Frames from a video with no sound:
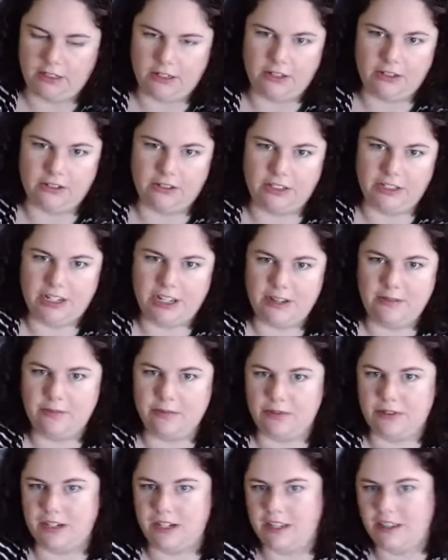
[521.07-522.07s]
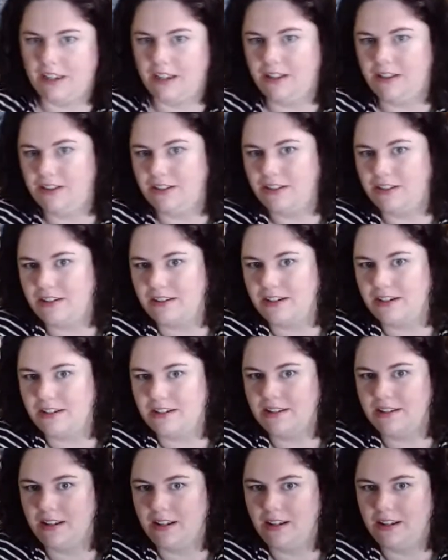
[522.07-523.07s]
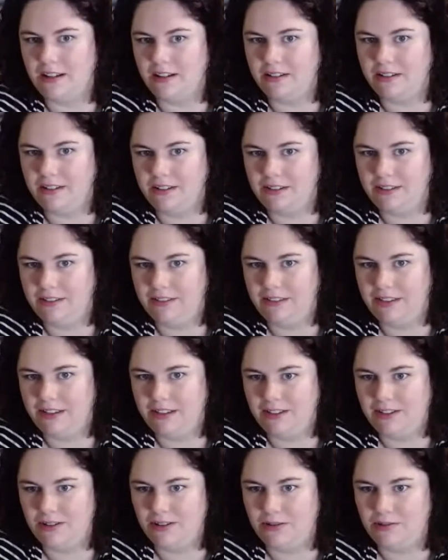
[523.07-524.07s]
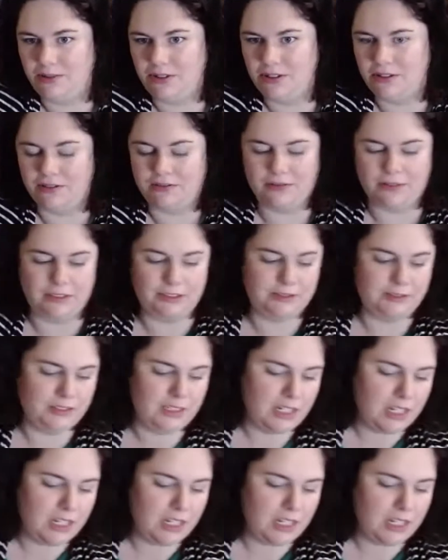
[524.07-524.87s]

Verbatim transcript: Oh, look how pretty that looks next to that yellow. That's so beautiful.